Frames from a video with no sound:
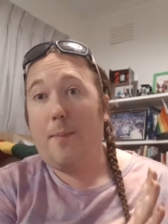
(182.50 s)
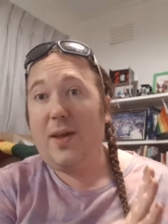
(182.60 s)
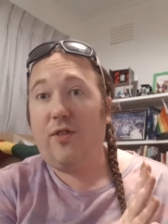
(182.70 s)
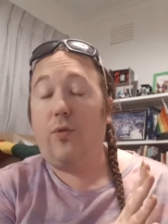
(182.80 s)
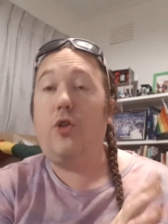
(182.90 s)

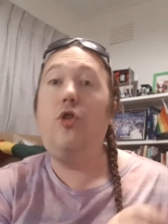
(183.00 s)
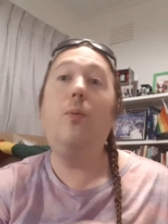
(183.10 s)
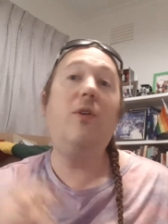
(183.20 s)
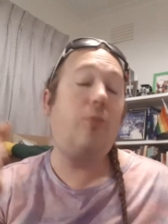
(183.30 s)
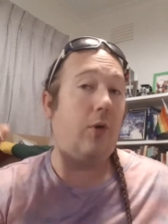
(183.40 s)
means for
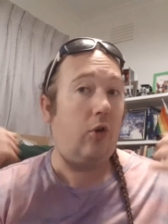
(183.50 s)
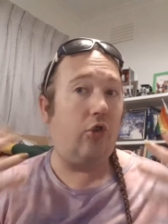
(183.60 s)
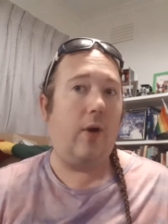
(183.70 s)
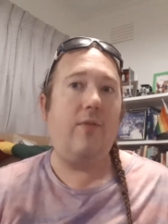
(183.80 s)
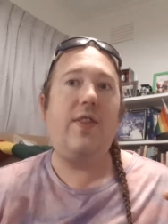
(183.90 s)
humans, but
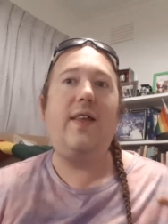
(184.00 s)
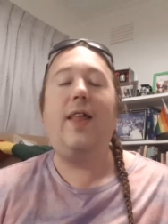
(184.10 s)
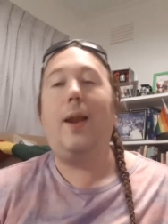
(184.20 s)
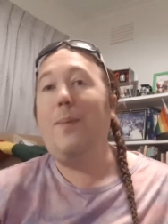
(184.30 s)
also everything that it